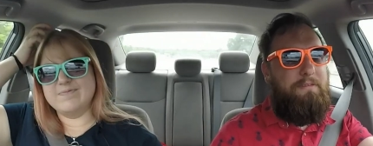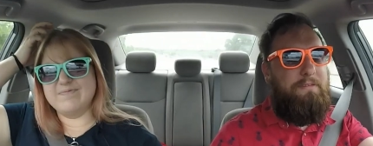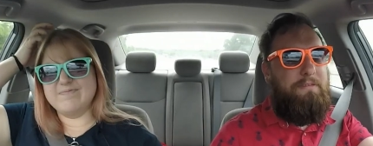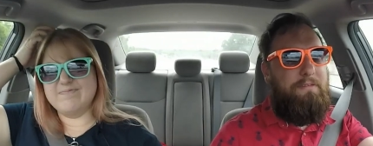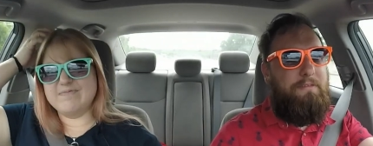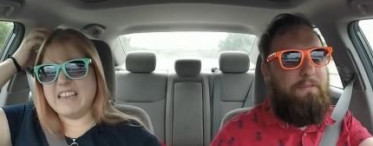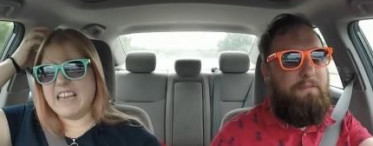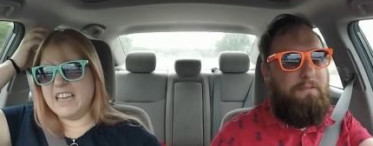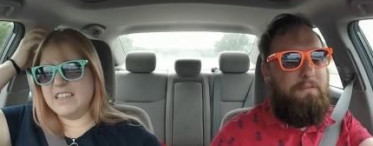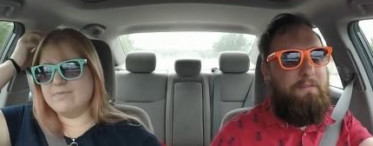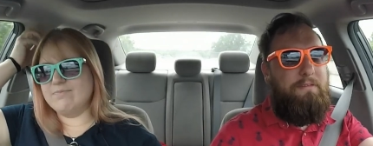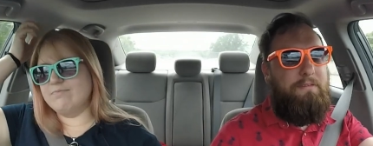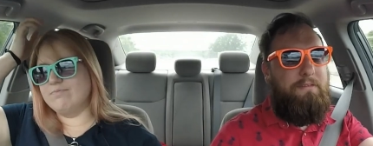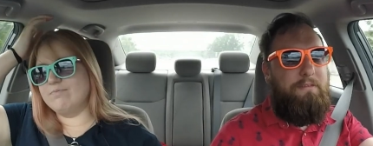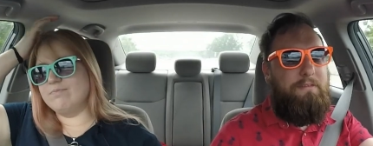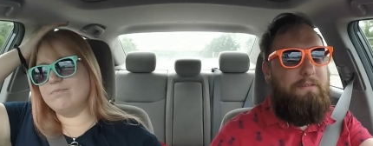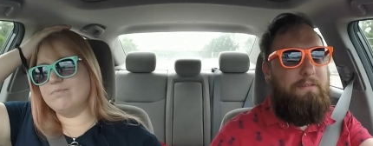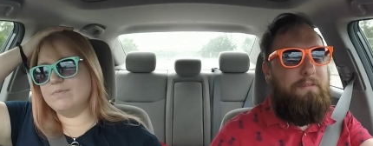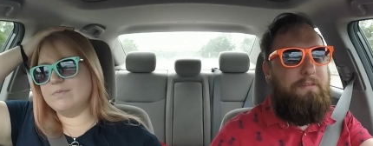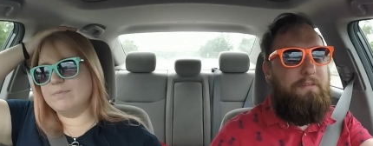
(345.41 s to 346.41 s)
Speaker 1: Yeah,
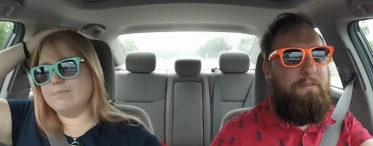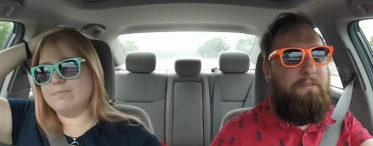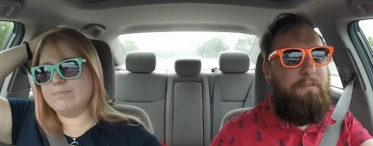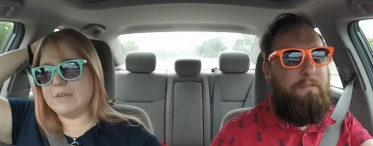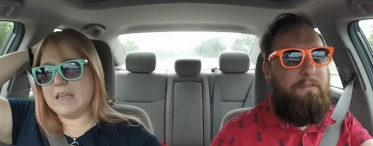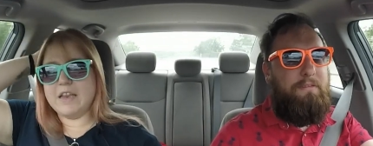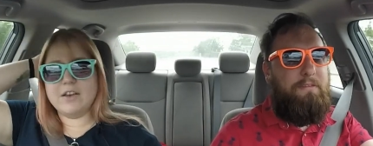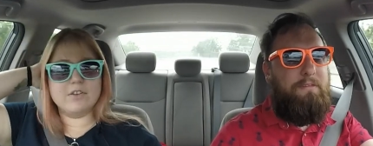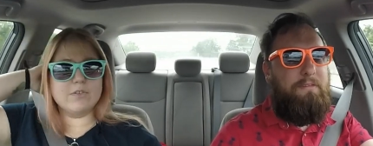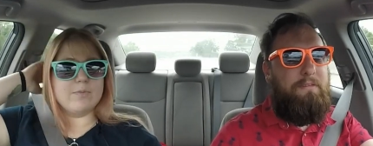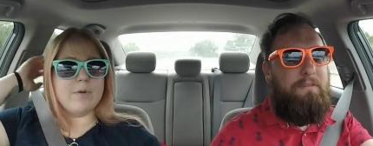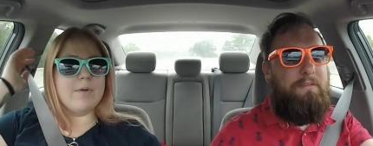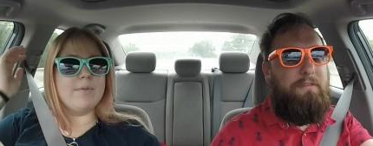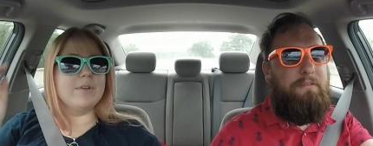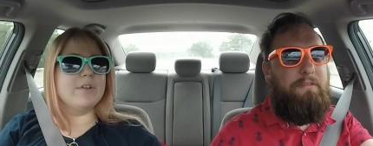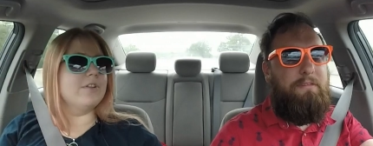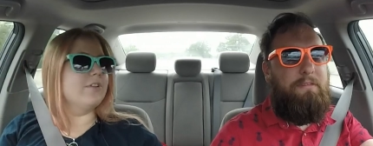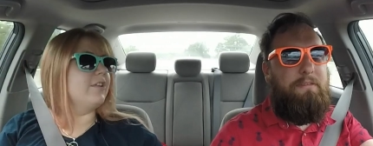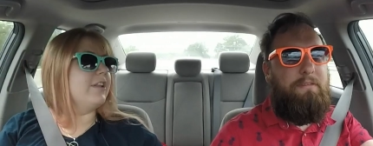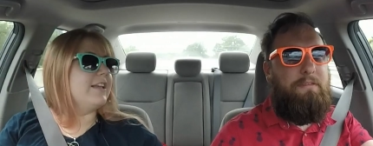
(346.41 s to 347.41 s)
Canada's probably
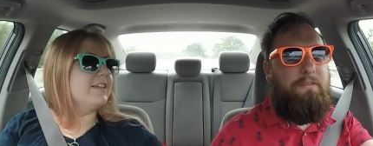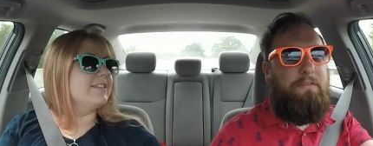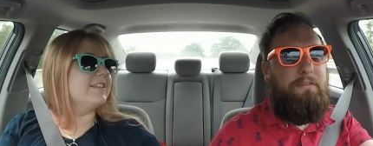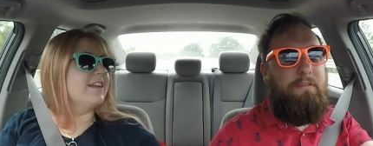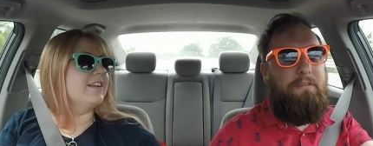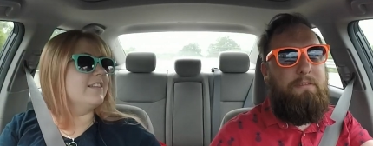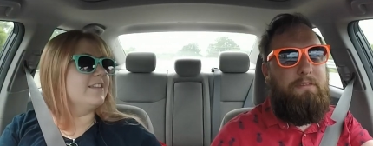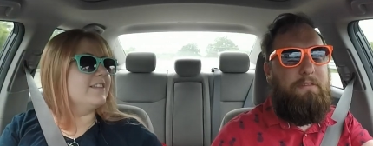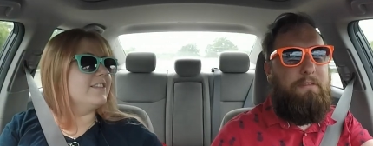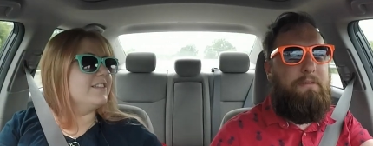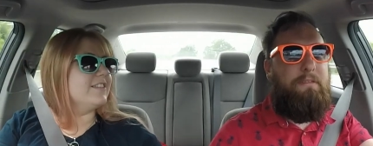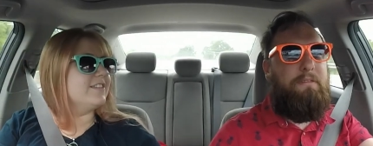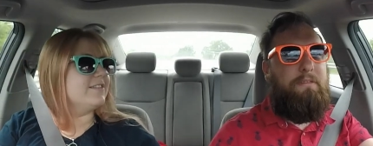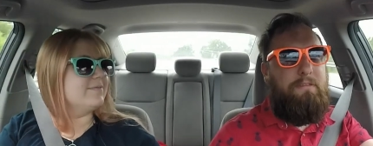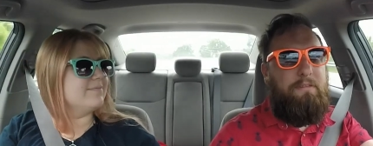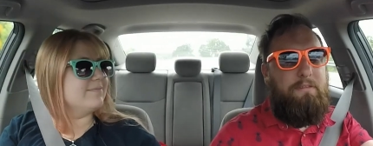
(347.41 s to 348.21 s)
a little less likely to